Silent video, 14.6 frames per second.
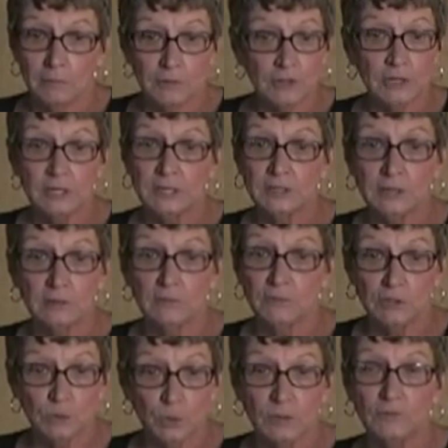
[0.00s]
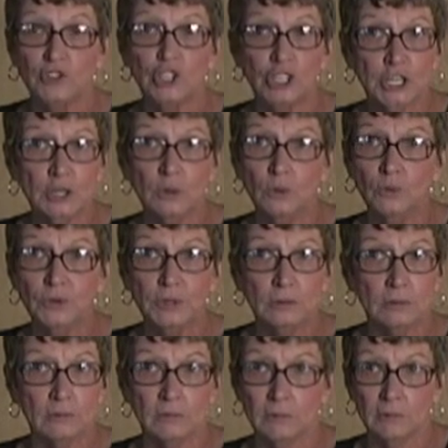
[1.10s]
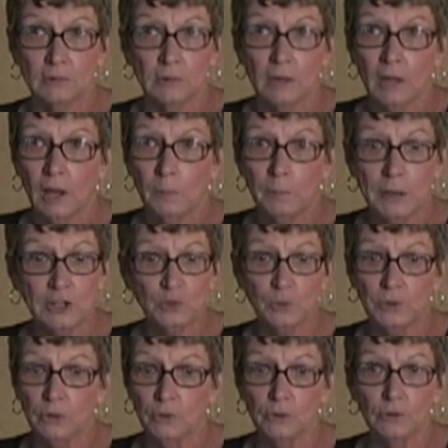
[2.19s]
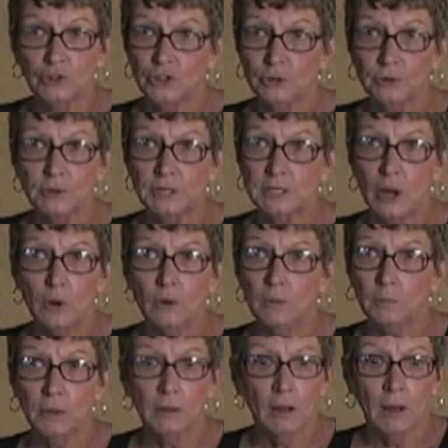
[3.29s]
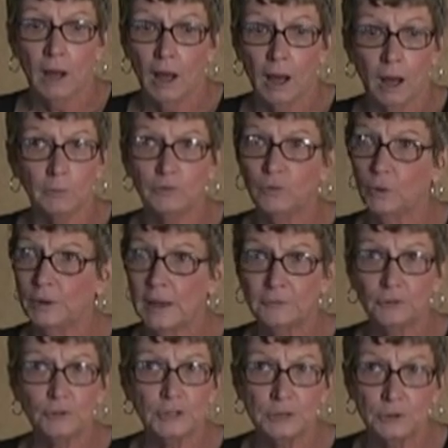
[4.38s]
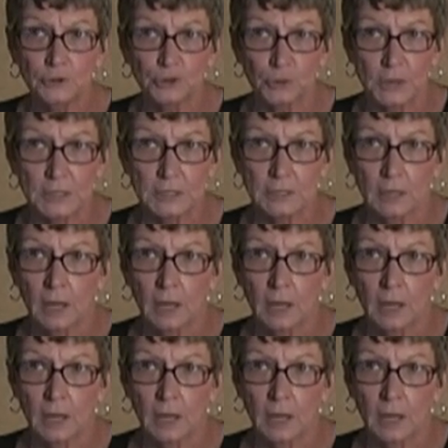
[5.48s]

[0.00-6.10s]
Just sort of chilled, mixed with a little sugar syrup for an after-dinner drink.